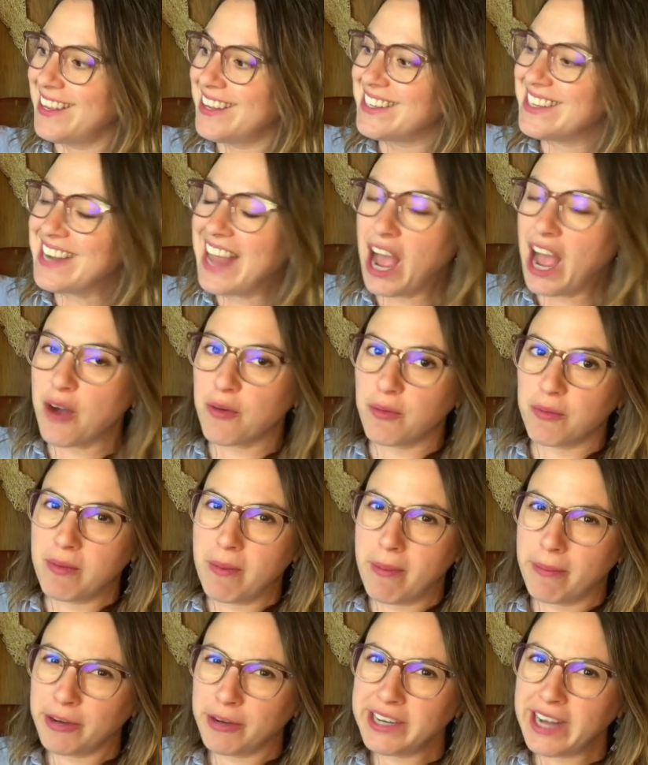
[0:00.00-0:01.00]
Now,
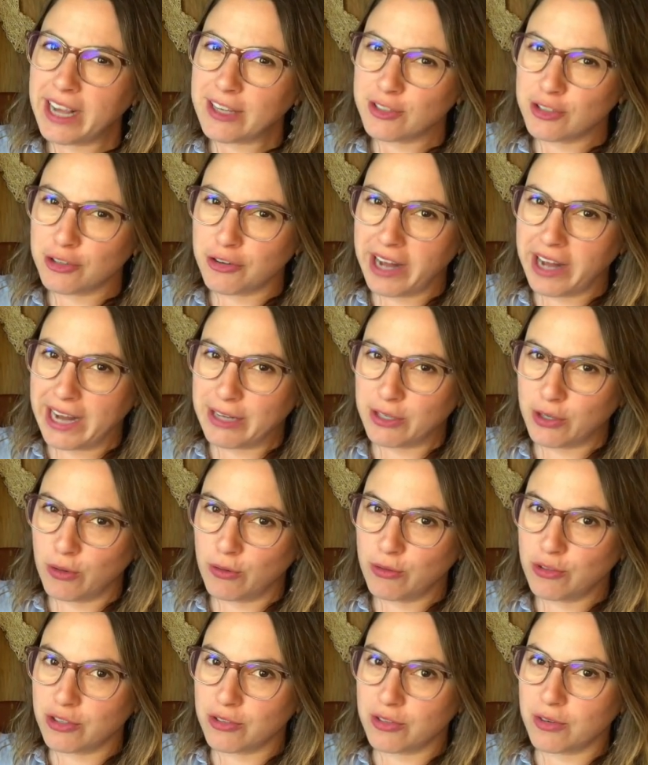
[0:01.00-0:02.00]
remember yesterday I
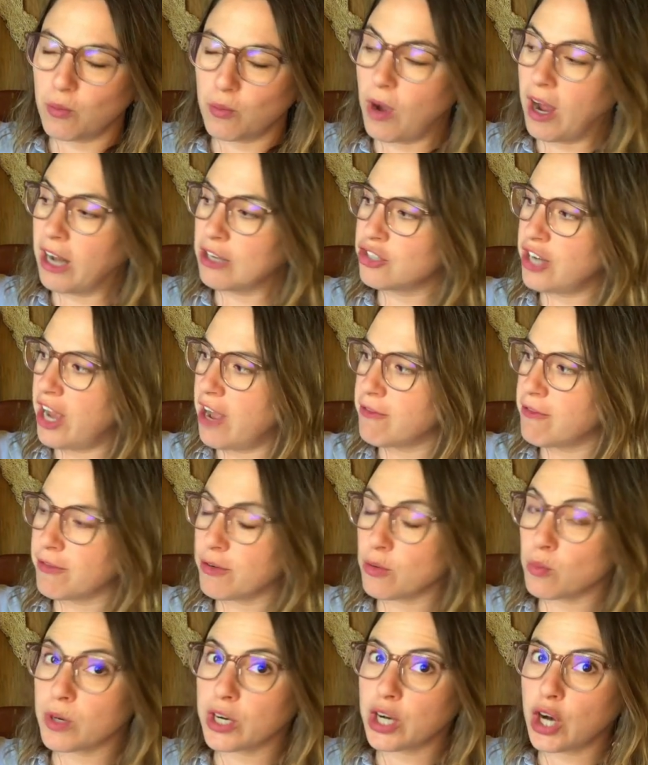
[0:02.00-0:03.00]
told you to watch out for
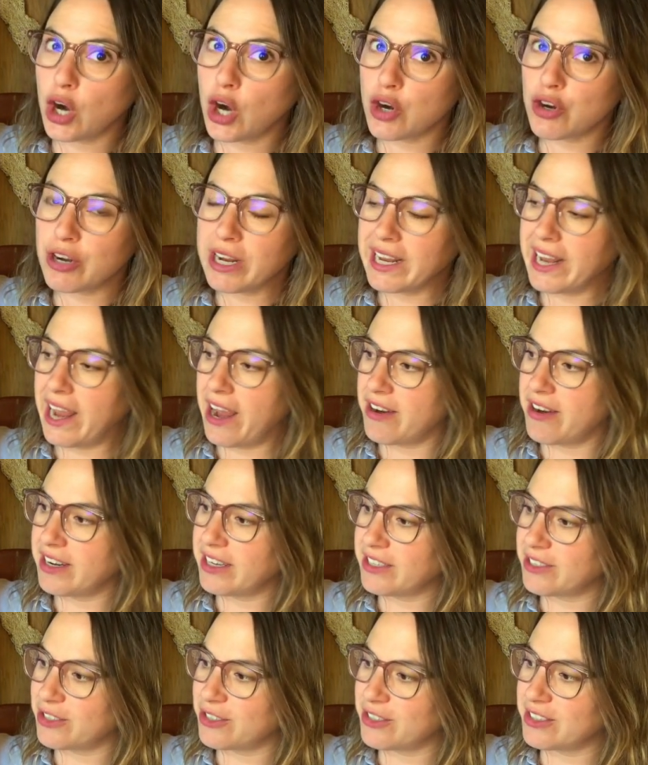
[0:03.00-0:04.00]
recurring
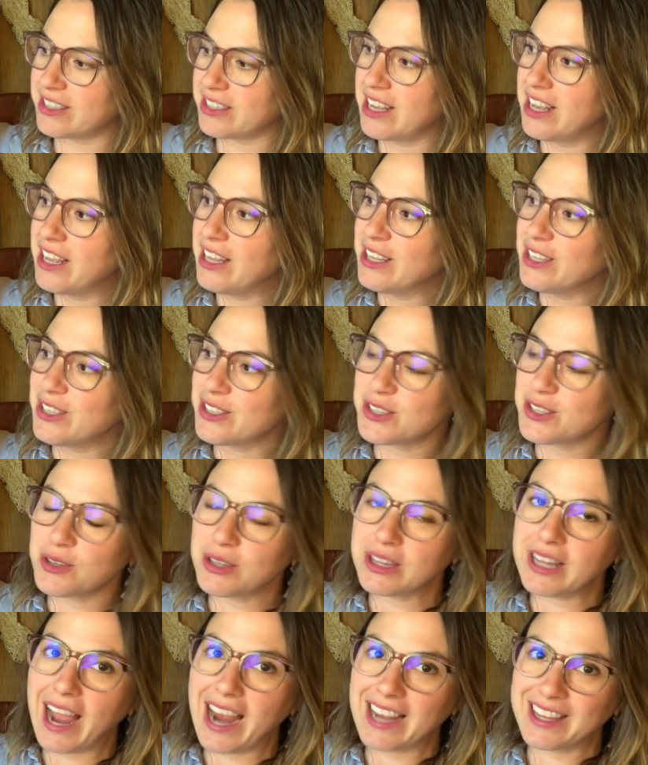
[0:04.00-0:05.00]
characters. So
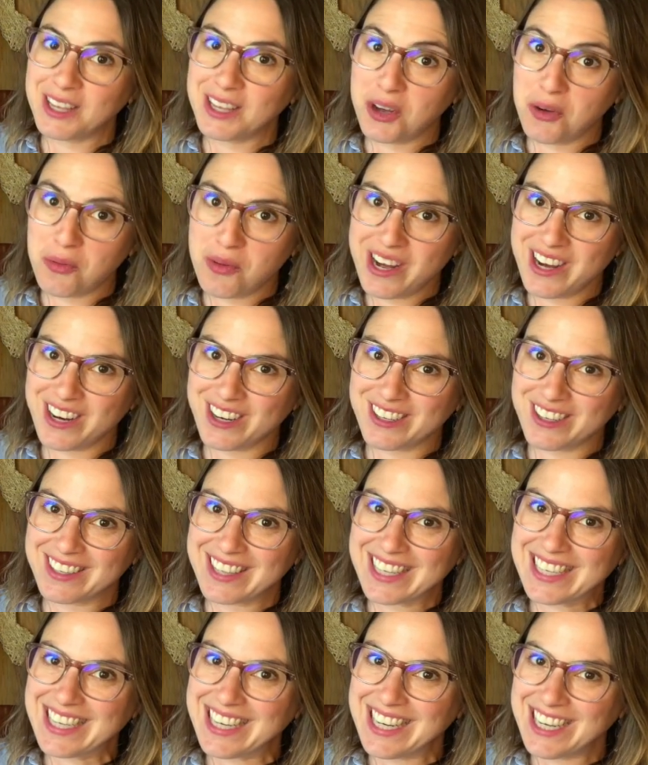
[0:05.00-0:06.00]
Lila Greer, the
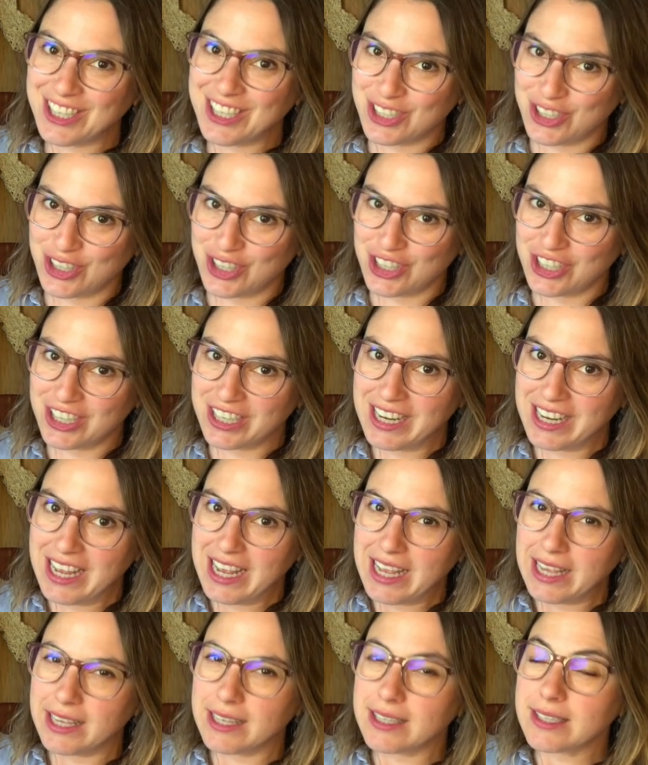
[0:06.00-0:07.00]
teacher,
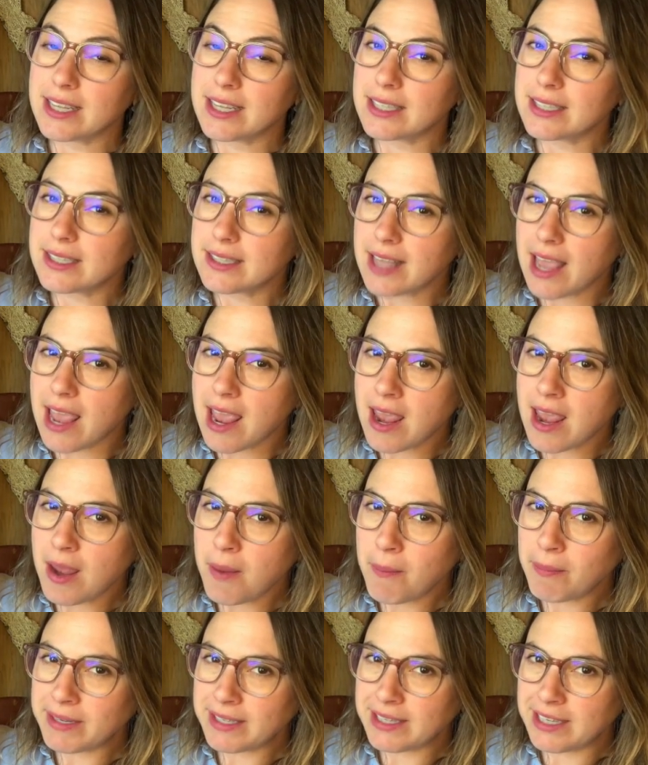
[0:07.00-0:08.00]
is the
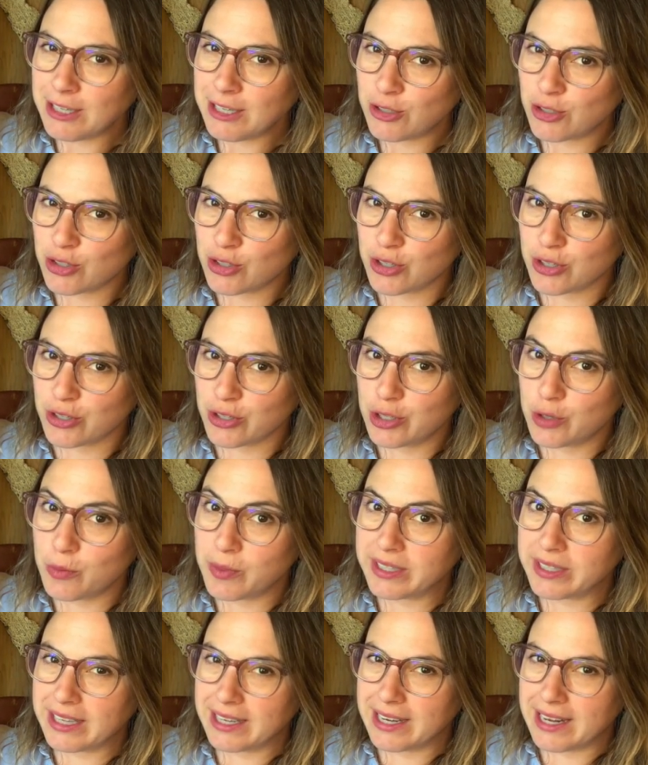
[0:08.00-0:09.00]
same teacher who
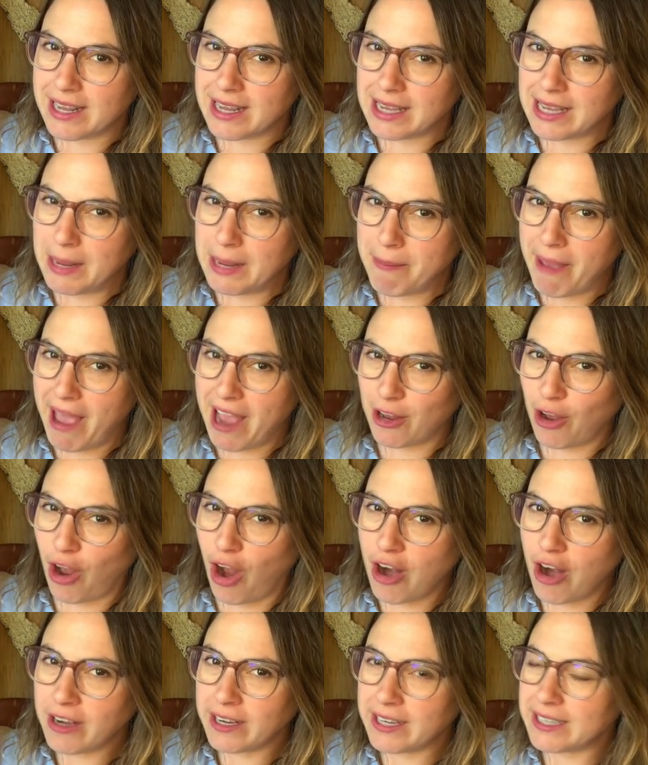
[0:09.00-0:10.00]
was in Iggy Peck,
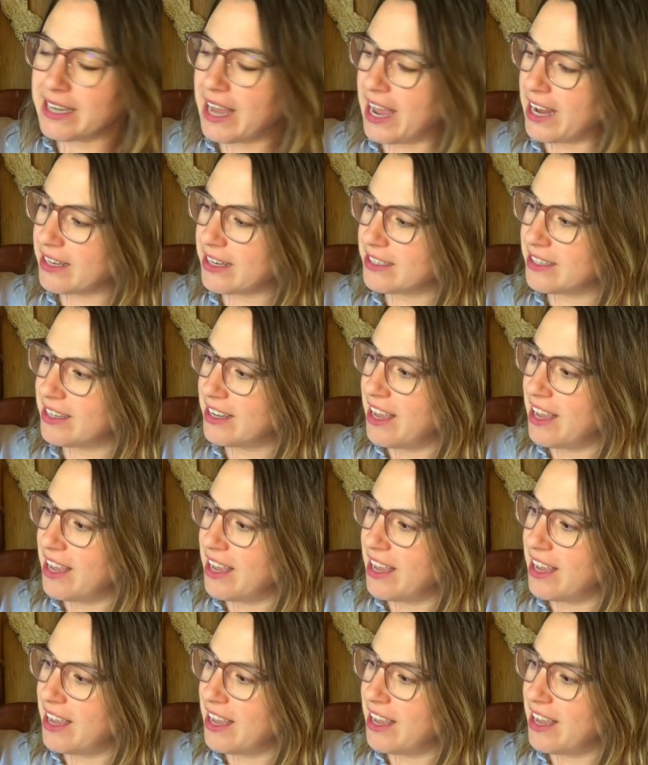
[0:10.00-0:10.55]
Architect.